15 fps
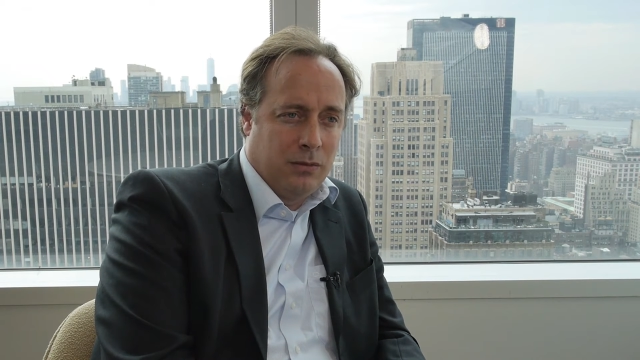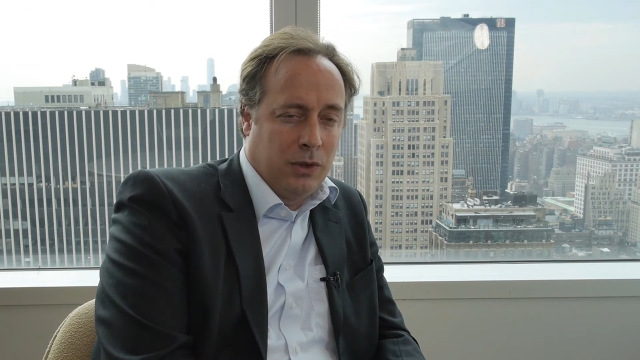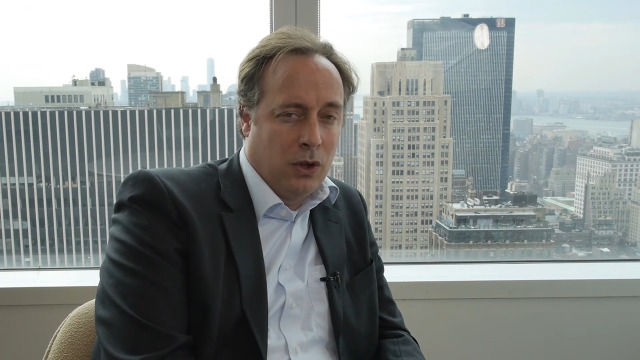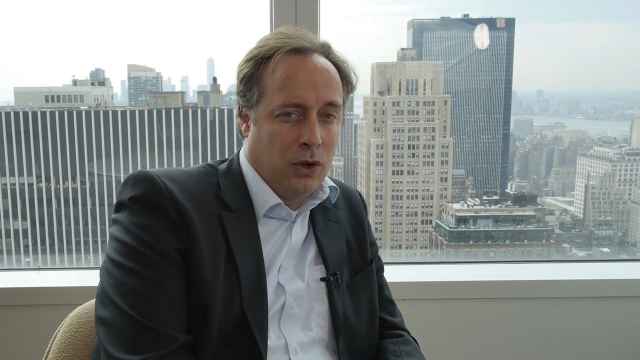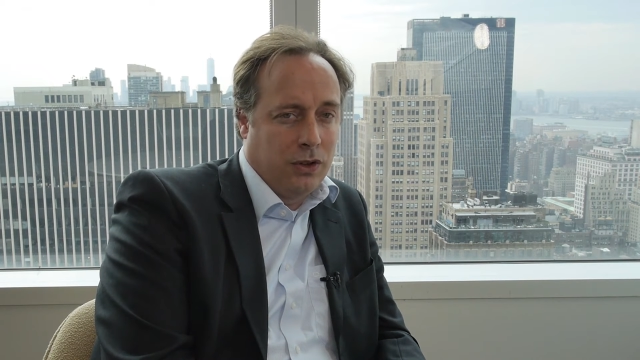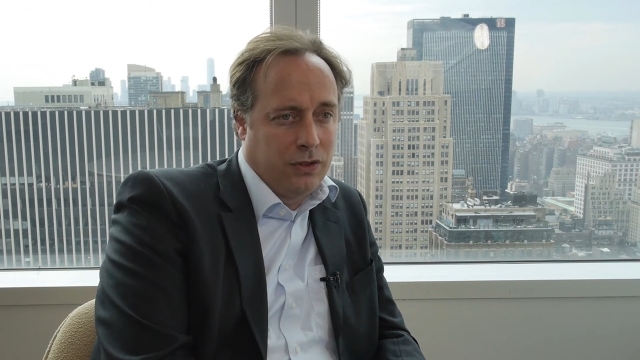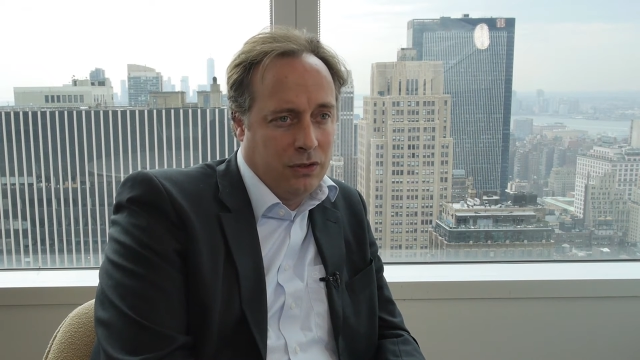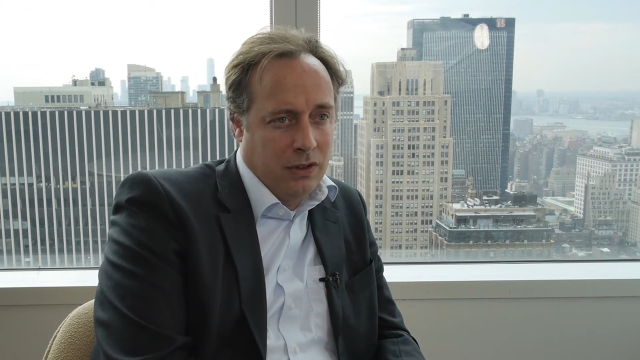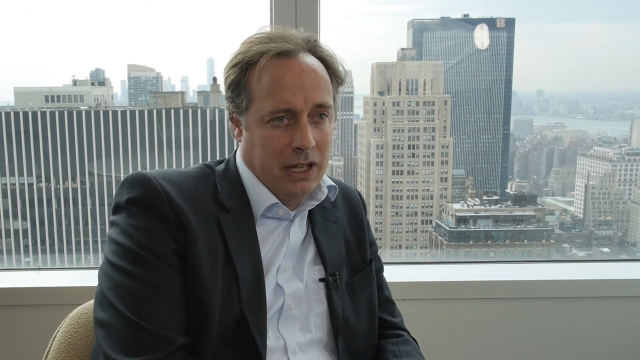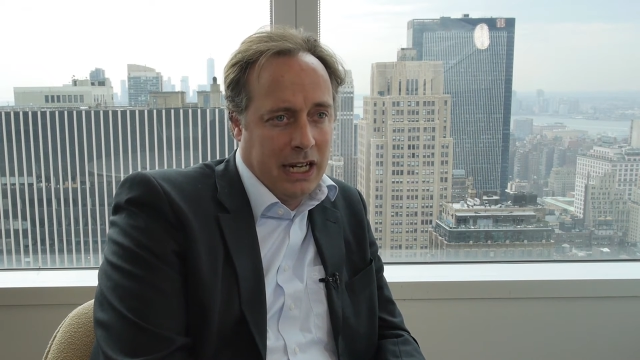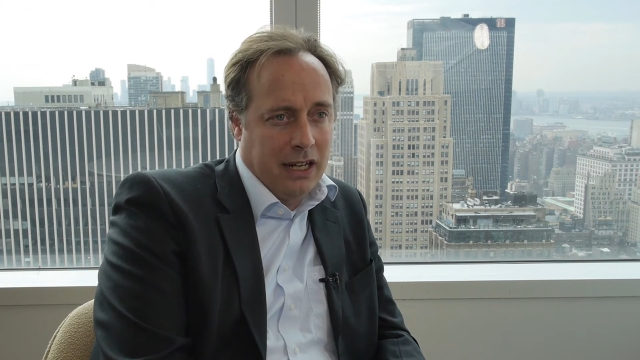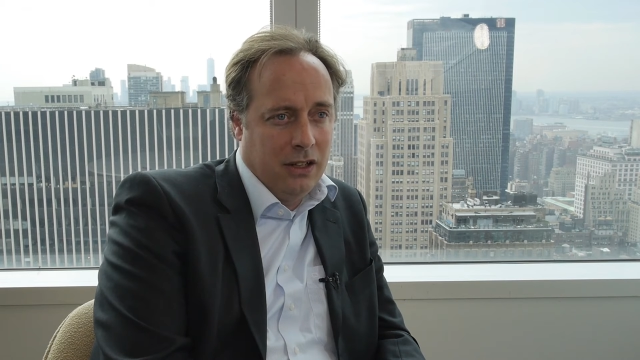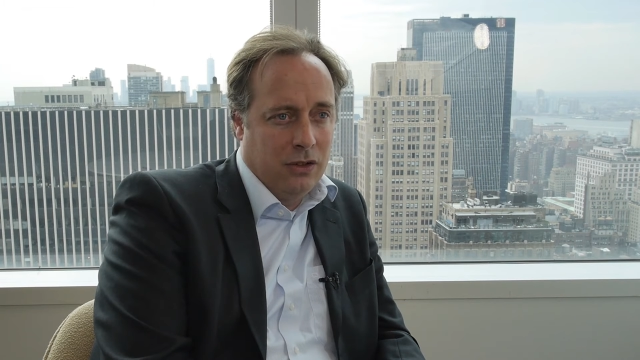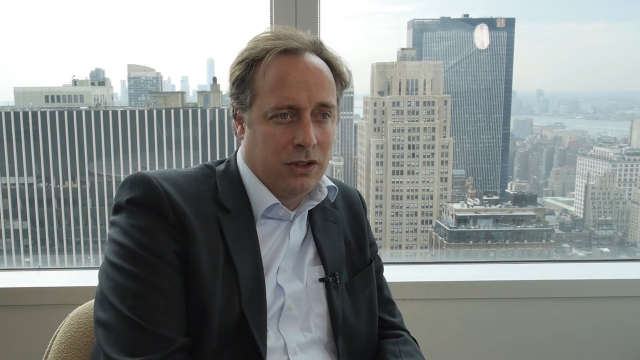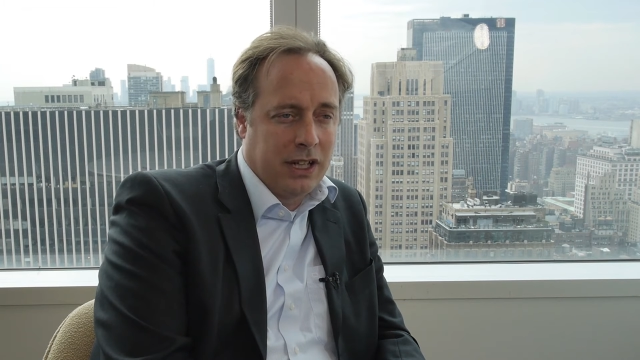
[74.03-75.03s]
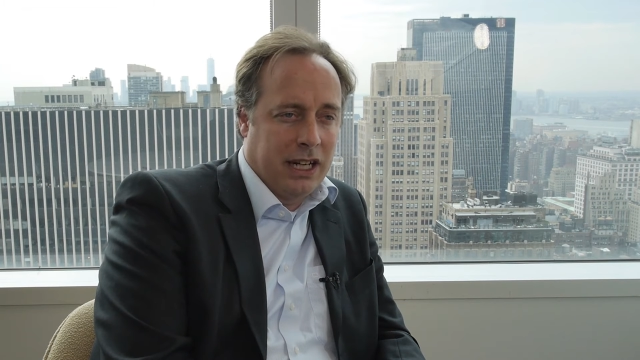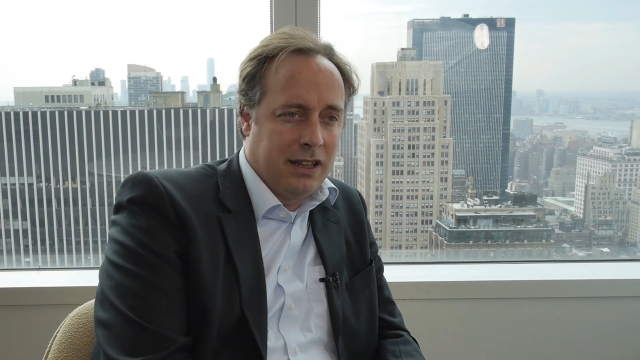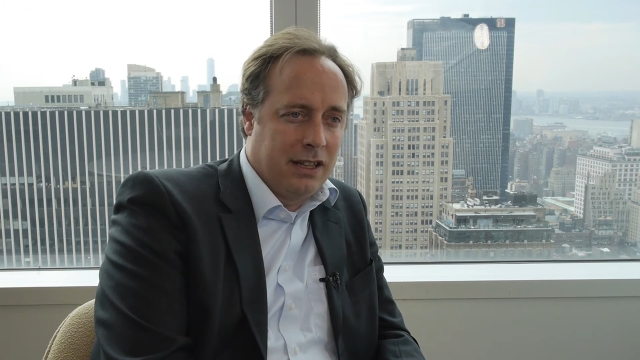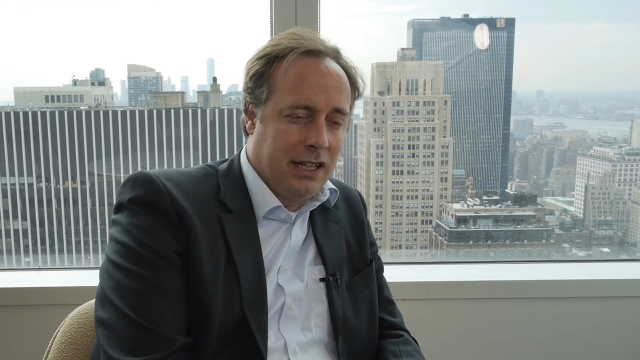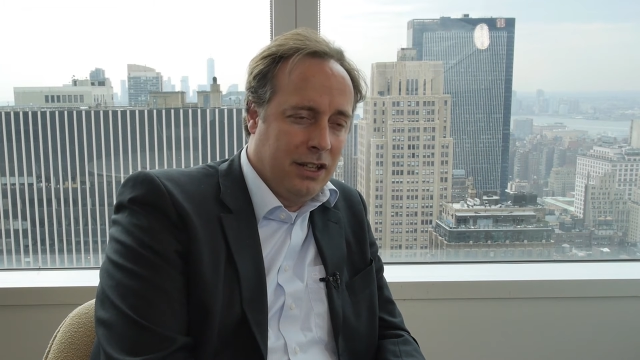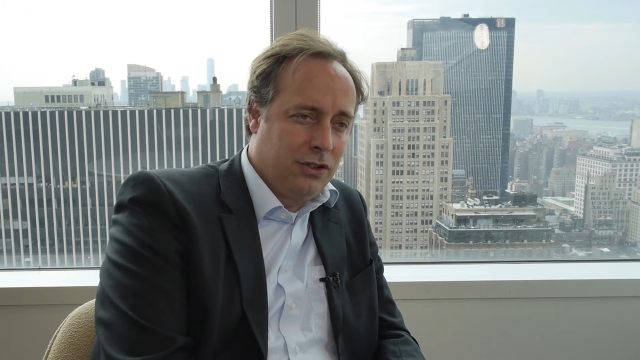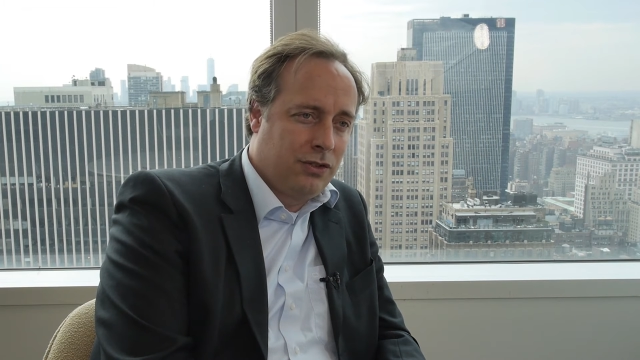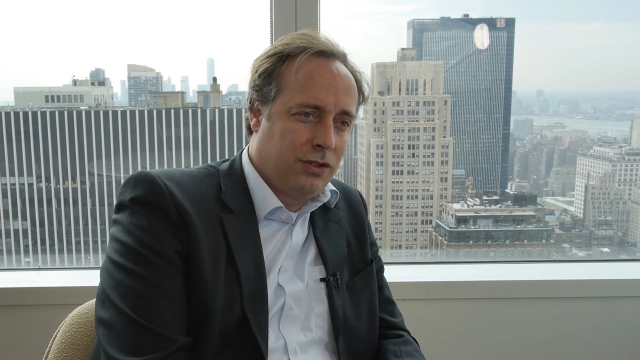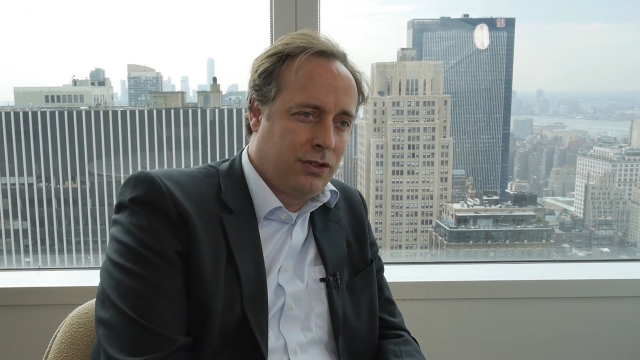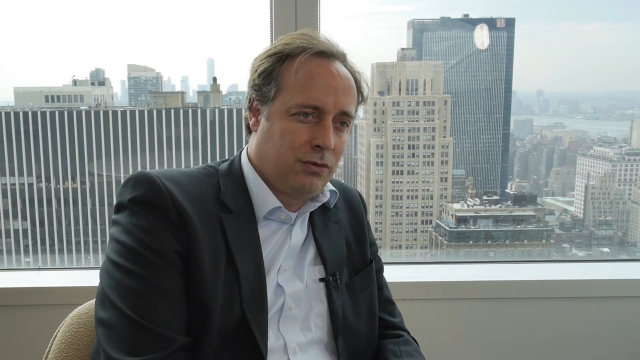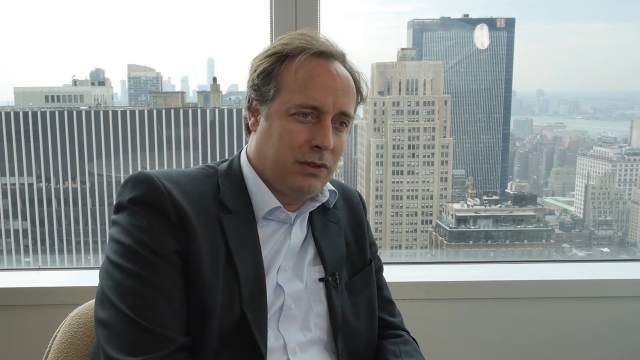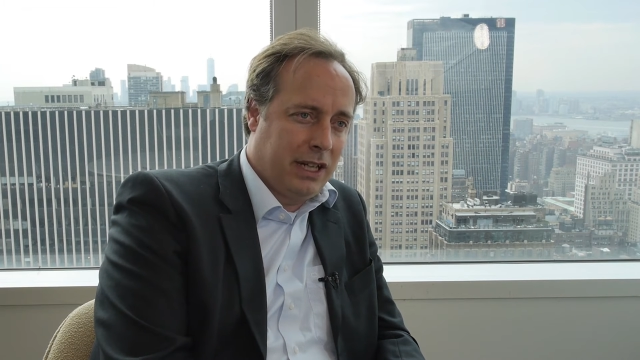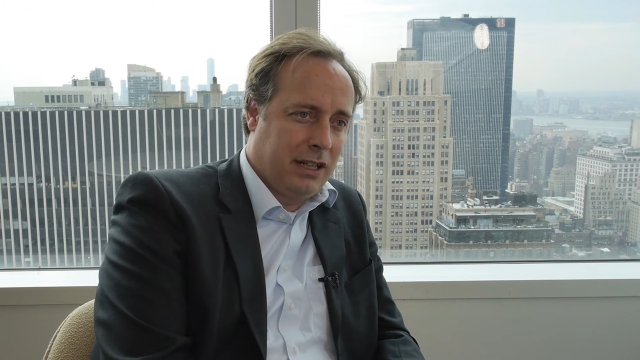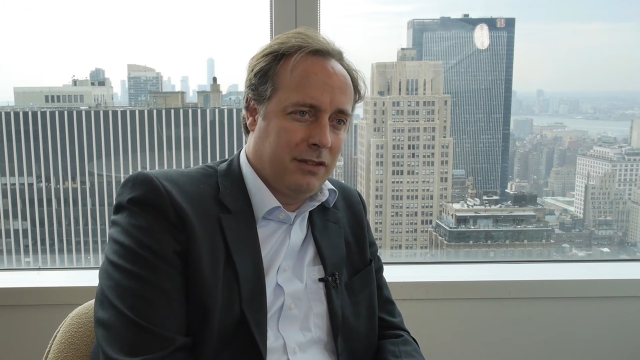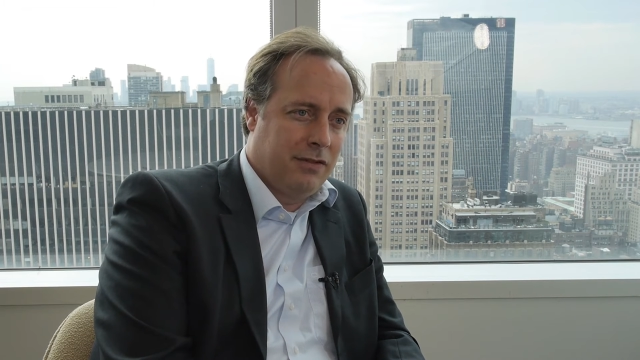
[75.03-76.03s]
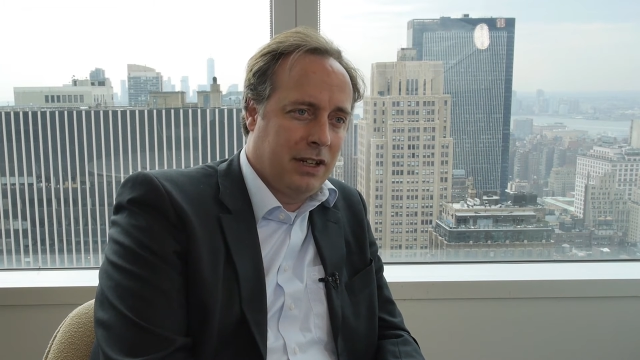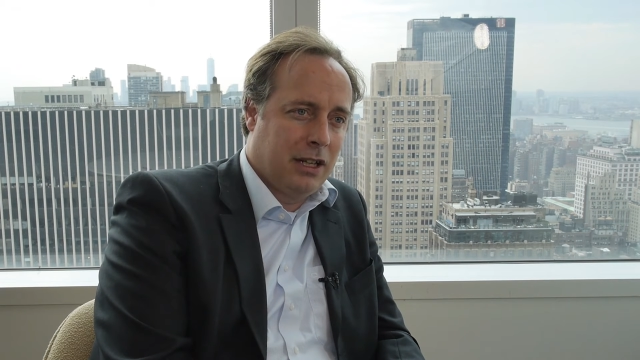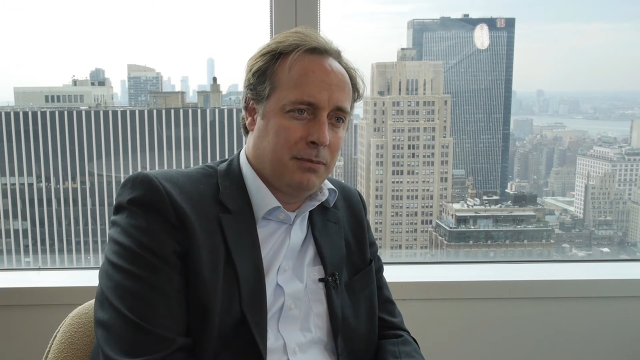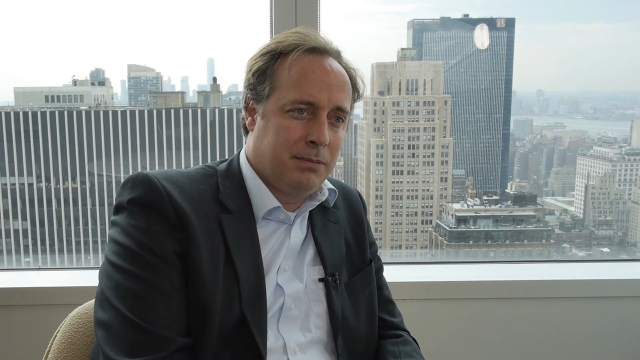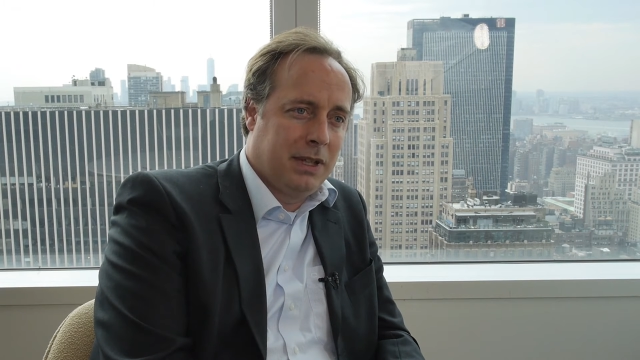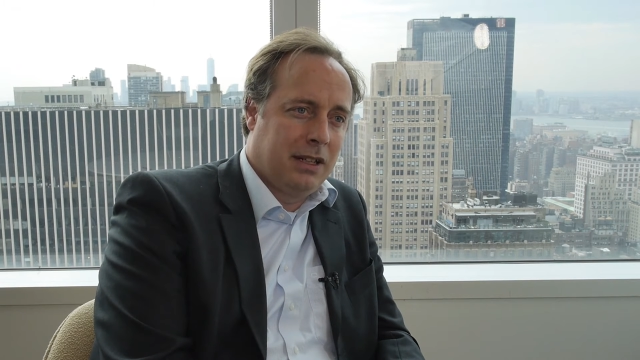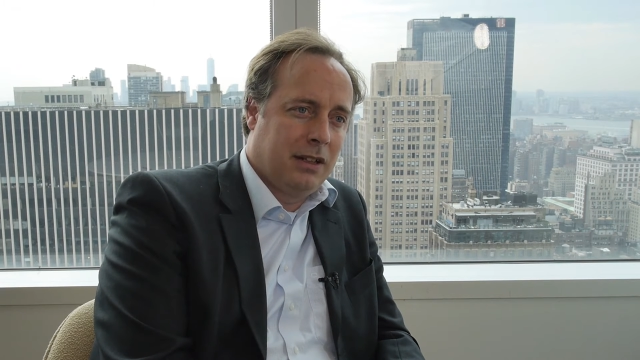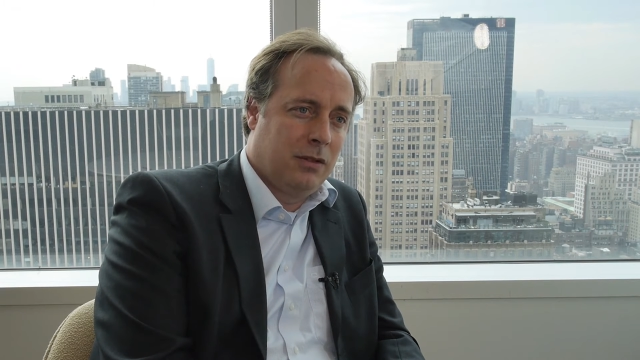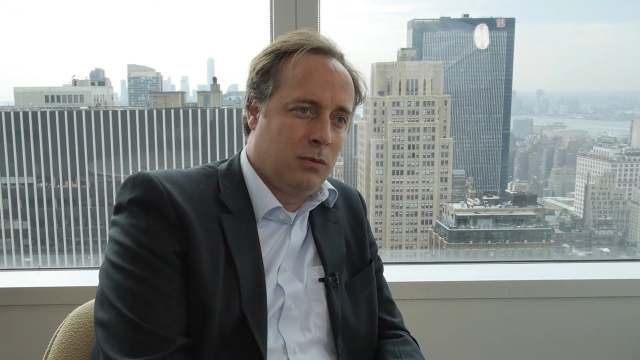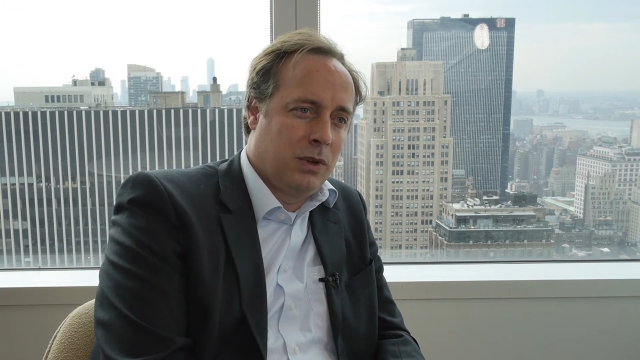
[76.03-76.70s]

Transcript: We also had a look at the interest rate development